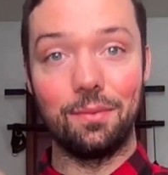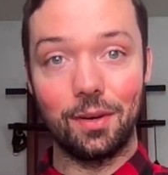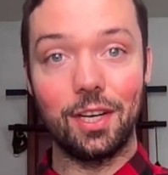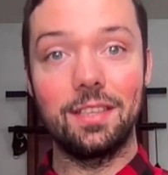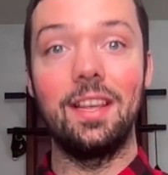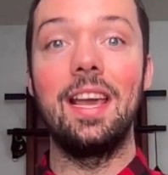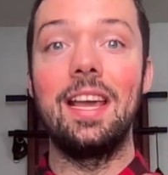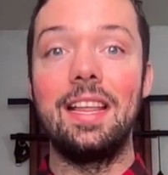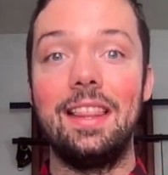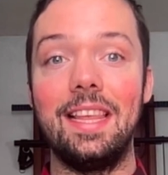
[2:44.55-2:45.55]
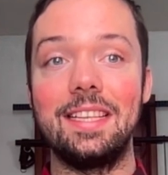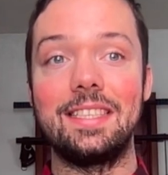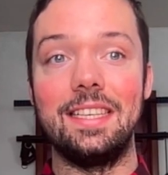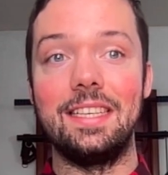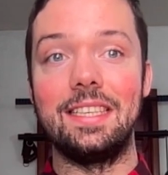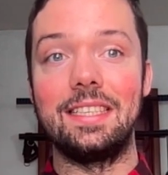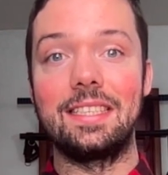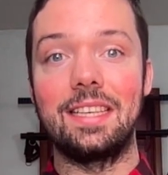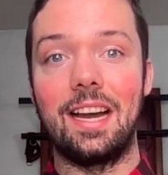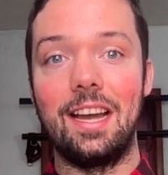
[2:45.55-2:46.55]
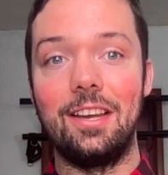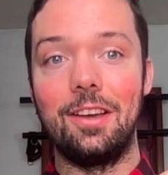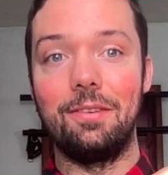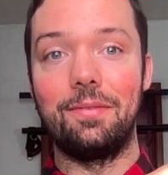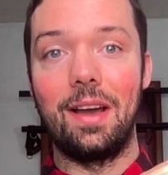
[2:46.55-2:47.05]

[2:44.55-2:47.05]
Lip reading: worked. This is kind of